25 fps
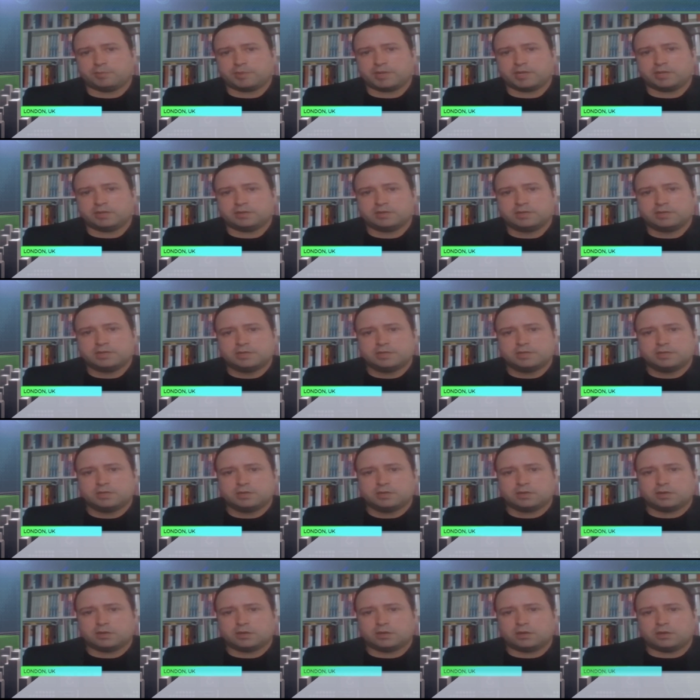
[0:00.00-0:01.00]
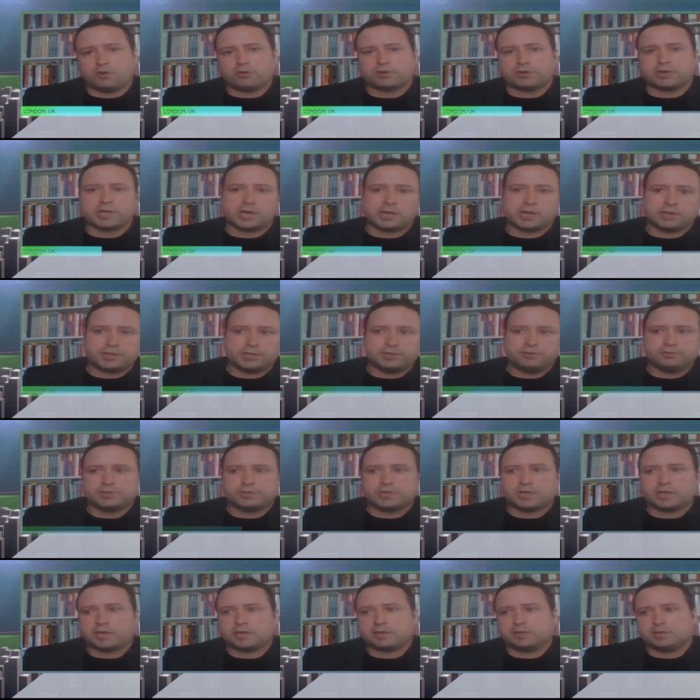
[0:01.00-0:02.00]
I mean, uh, okay, the
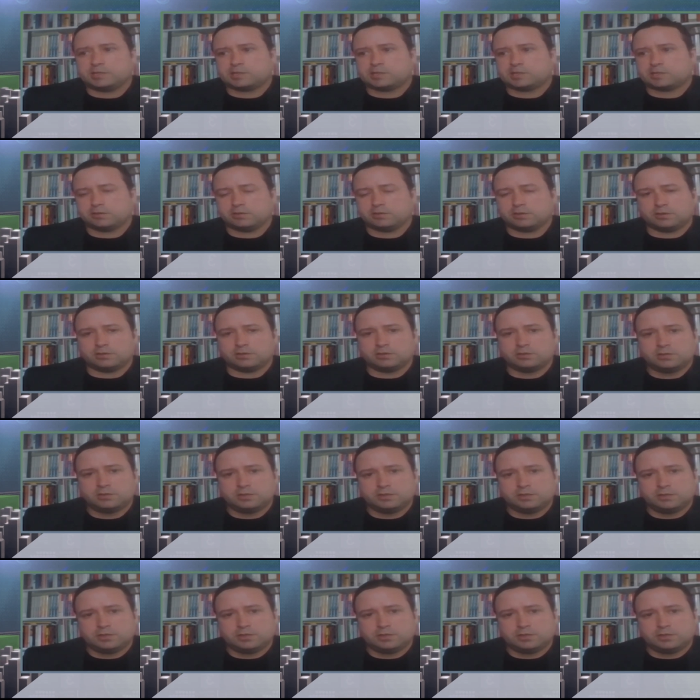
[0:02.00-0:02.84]
UK is still